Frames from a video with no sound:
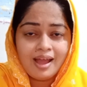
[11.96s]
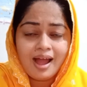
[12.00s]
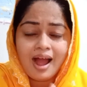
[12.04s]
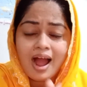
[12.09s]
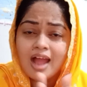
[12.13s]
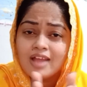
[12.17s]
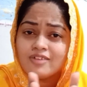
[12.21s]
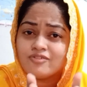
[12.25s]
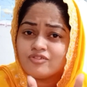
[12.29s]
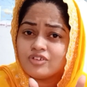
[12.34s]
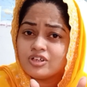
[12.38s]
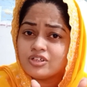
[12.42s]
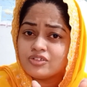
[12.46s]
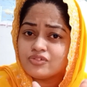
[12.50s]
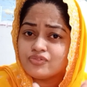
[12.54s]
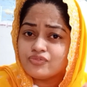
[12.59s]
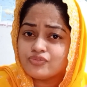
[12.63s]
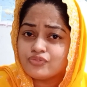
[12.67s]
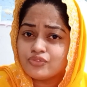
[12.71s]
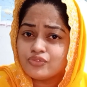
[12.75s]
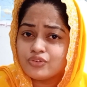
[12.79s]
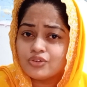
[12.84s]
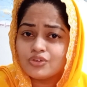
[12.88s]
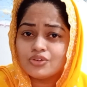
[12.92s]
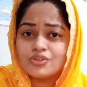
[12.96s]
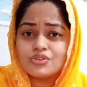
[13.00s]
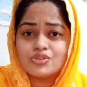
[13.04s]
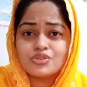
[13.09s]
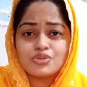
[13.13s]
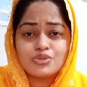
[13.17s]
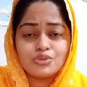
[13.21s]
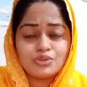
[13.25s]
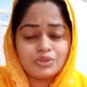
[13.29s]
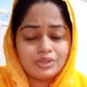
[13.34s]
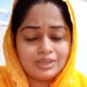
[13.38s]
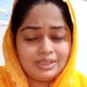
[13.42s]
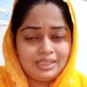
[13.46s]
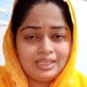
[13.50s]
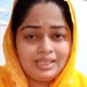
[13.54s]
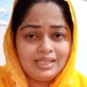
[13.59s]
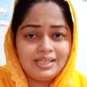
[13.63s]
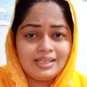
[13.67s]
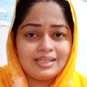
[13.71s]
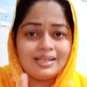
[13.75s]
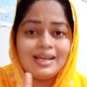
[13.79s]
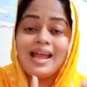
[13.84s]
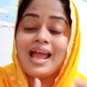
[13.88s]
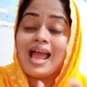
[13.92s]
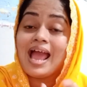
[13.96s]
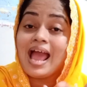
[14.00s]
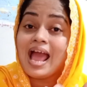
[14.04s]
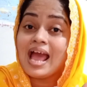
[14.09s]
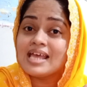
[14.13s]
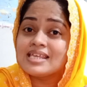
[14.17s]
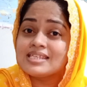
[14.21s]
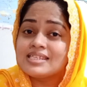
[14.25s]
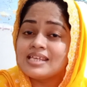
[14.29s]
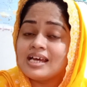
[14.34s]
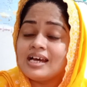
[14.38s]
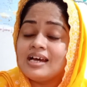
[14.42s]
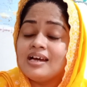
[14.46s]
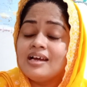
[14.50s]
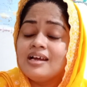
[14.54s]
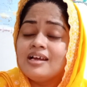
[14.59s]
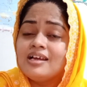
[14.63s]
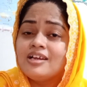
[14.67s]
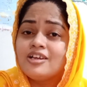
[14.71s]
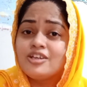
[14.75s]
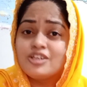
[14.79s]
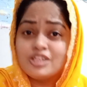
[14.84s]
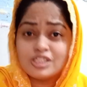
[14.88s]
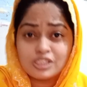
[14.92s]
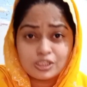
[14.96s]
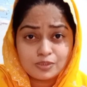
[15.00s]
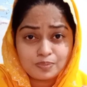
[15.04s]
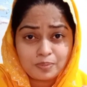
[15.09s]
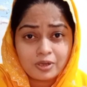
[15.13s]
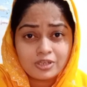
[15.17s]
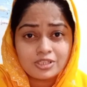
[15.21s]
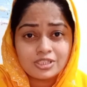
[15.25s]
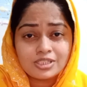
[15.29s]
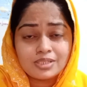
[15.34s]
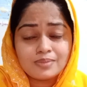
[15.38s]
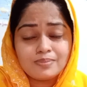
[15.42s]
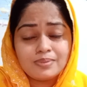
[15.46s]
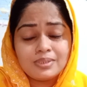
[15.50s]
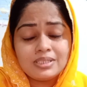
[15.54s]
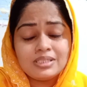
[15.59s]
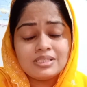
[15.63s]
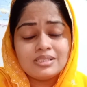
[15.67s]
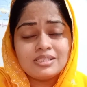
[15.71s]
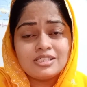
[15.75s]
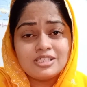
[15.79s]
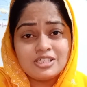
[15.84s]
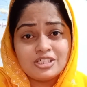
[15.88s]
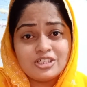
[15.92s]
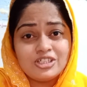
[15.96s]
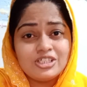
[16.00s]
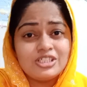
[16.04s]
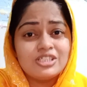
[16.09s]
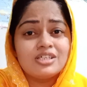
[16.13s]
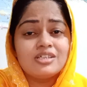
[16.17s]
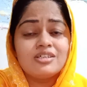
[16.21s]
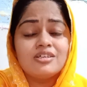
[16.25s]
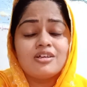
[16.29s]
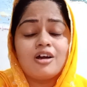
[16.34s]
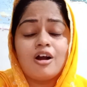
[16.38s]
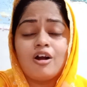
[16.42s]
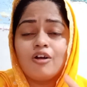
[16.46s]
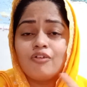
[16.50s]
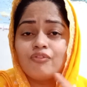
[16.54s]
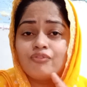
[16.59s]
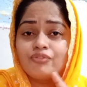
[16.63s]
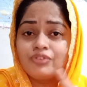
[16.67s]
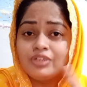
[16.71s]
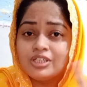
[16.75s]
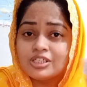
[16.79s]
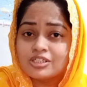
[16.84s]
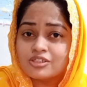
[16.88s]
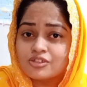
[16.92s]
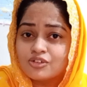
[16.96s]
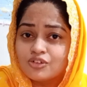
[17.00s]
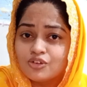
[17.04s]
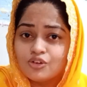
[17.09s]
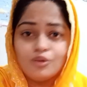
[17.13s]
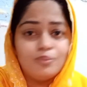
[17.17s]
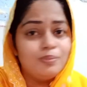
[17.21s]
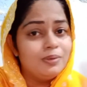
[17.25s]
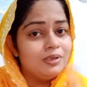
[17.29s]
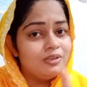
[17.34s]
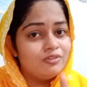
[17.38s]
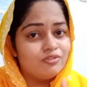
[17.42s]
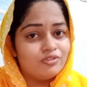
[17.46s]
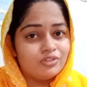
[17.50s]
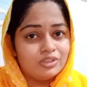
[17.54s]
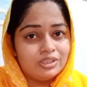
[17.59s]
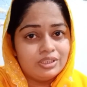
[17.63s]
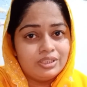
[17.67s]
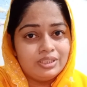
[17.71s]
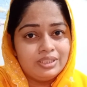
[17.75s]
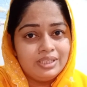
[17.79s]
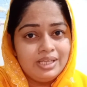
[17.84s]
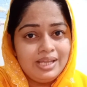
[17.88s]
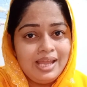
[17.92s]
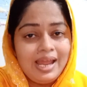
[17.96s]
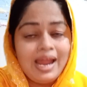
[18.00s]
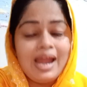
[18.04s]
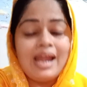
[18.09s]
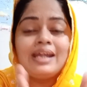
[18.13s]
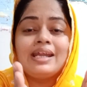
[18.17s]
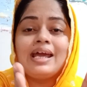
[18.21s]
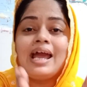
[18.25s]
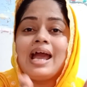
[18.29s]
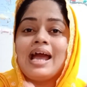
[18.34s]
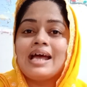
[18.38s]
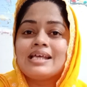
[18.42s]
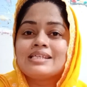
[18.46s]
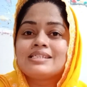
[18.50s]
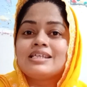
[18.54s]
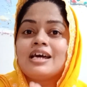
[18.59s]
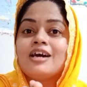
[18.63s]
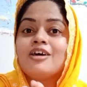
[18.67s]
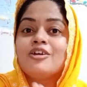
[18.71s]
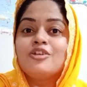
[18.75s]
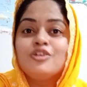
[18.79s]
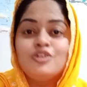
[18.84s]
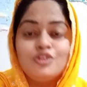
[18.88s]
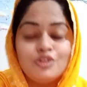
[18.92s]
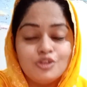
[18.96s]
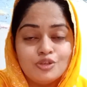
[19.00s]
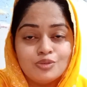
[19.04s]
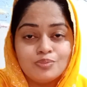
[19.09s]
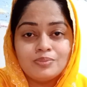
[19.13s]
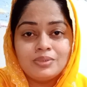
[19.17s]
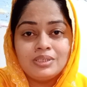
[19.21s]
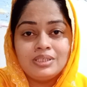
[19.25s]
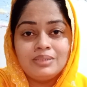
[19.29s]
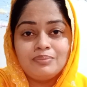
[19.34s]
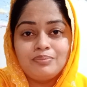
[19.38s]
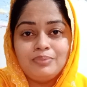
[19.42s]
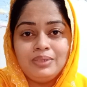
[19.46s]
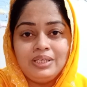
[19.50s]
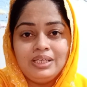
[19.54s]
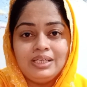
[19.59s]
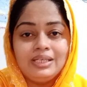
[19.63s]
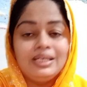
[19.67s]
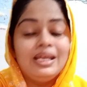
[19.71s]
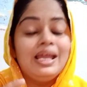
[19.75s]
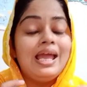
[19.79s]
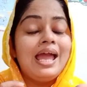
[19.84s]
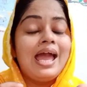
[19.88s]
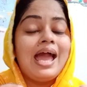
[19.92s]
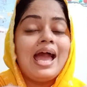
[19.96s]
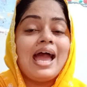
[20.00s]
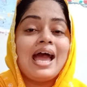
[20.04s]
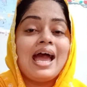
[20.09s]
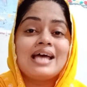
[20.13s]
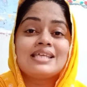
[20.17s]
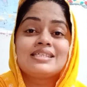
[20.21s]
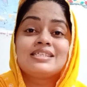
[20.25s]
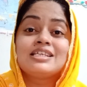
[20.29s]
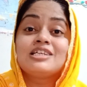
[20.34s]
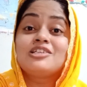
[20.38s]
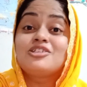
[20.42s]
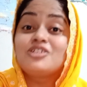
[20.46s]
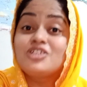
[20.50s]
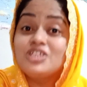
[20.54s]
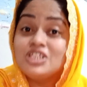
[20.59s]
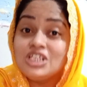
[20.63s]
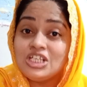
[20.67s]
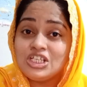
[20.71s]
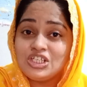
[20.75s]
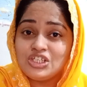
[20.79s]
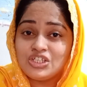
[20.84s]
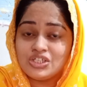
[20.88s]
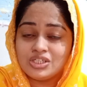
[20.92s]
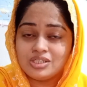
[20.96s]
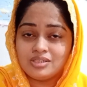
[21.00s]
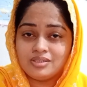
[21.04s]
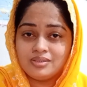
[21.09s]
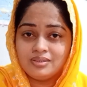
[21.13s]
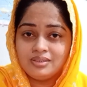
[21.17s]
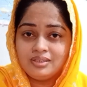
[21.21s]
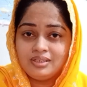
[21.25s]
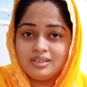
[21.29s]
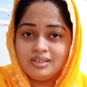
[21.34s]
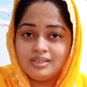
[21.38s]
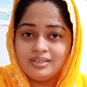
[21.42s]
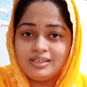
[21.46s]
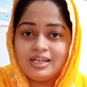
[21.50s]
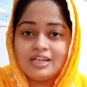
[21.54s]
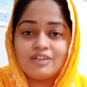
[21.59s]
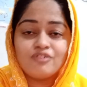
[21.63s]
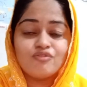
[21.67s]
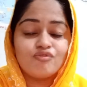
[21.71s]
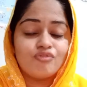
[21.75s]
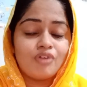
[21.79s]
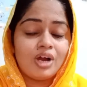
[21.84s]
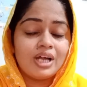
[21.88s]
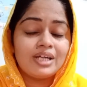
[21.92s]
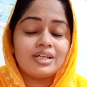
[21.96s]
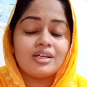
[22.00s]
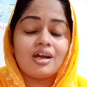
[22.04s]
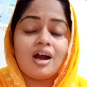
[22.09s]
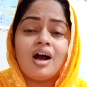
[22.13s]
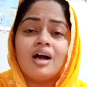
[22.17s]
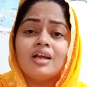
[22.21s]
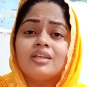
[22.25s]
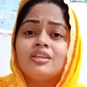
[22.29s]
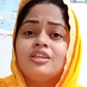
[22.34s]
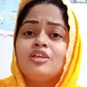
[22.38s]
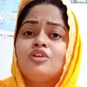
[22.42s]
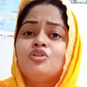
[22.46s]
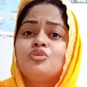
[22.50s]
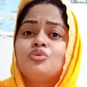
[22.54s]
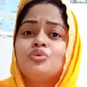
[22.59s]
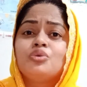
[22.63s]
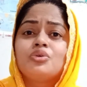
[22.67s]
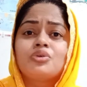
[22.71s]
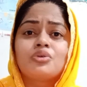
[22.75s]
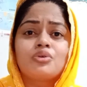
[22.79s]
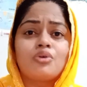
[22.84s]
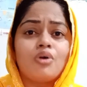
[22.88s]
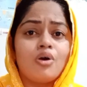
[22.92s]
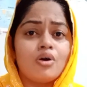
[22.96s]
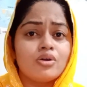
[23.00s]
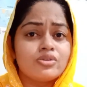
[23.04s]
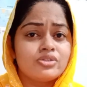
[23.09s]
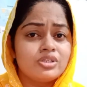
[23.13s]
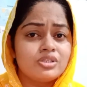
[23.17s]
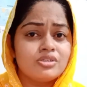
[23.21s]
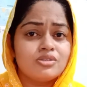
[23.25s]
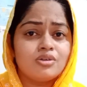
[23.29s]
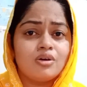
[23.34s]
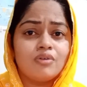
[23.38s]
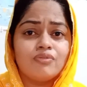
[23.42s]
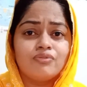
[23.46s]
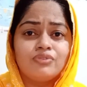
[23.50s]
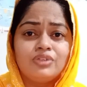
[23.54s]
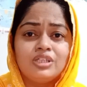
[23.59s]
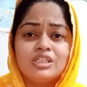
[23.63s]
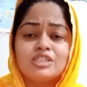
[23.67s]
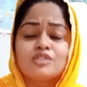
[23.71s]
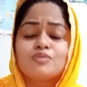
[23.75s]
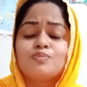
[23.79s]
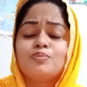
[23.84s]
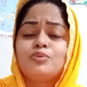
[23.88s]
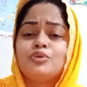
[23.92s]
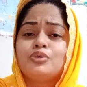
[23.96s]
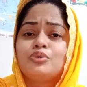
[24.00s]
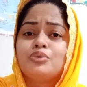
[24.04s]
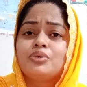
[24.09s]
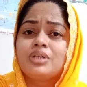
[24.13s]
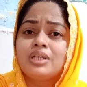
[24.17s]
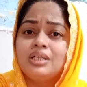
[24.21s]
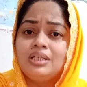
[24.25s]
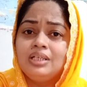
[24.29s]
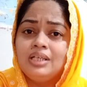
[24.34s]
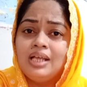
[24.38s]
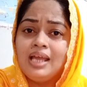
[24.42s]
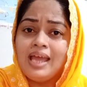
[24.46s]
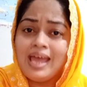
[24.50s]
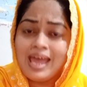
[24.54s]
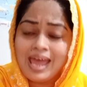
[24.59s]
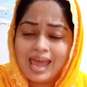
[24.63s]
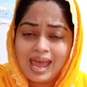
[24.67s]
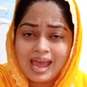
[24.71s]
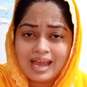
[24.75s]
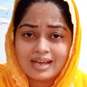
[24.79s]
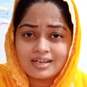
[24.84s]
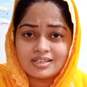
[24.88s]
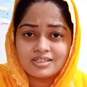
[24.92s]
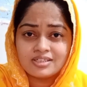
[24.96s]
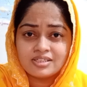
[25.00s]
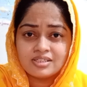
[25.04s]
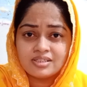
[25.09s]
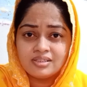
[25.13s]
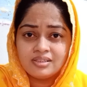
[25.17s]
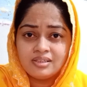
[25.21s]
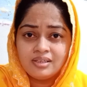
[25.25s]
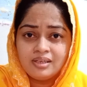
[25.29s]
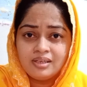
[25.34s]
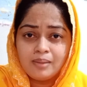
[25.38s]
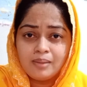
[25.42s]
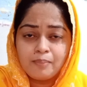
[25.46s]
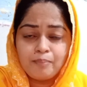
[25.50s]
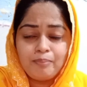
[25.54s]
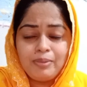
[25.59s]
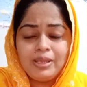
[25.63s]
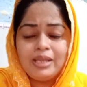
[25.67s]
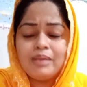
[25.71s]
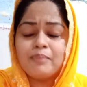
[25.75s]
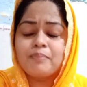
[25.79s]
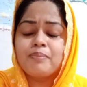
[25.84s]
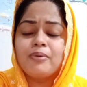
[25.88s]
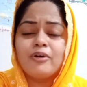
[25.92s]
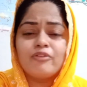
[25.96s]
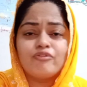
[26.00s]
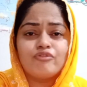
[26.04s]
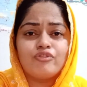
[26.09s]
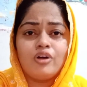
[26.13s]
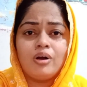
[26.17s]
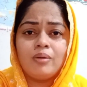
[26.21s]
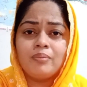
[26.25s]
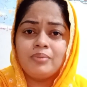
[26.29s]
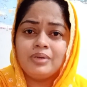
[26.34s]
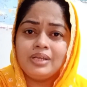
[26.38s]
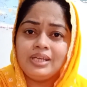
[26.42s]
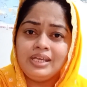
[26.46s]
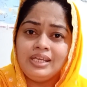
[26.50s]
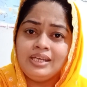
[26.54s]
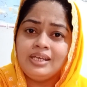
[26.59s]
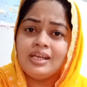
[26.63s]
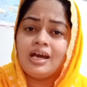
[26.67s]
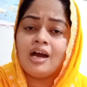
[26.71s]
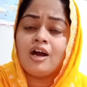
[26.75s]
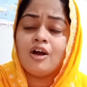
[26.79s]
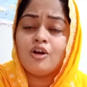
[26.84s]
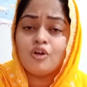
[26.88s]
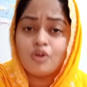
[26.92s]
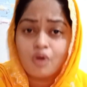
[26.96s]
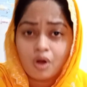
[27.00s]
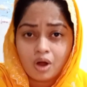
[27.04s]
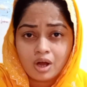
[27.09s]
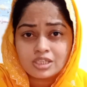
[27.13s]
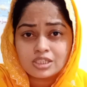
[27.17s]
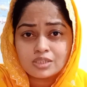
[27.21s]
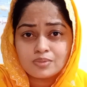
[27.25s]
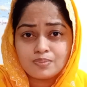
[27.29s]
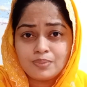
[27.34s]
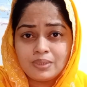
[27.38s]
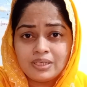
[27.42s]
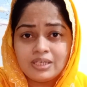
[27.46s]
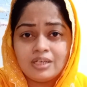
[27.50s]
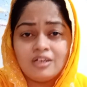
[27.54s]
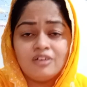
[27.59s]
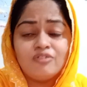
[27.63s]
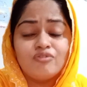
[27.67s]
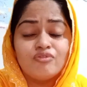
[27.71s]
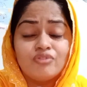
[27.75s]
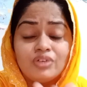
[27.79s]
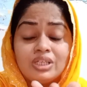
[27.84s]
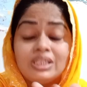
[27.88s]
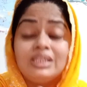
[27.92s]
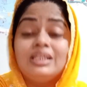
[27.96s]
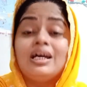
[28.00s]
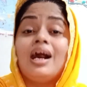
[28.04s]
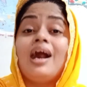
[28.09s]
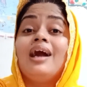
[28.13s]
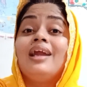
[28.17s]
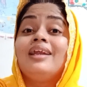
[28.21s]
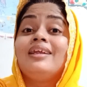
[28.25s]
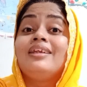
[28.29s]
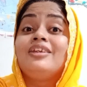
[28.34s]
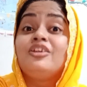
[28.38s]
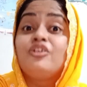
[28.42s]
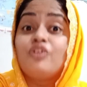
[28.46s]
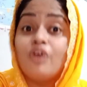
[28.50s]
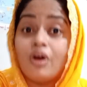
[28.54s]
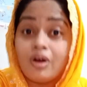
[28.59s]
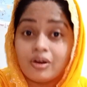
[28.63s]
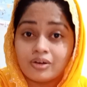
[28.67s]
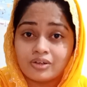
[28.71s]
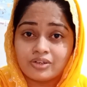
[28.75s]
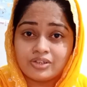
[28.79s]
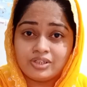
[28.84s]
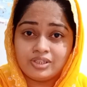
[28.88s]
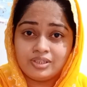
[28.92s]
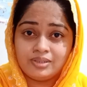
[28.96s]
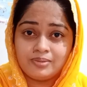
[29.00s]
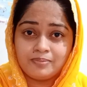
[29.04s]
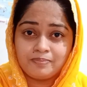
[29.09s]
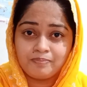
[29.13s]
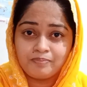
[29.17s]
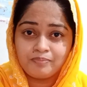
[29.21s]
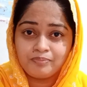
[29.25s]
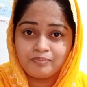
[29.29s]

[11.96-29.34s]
I was forced to think as a responsible citizen of this global world and as a human being, as a teacher, that what are the root causes of this brutal act being performed in a hospital with a doctor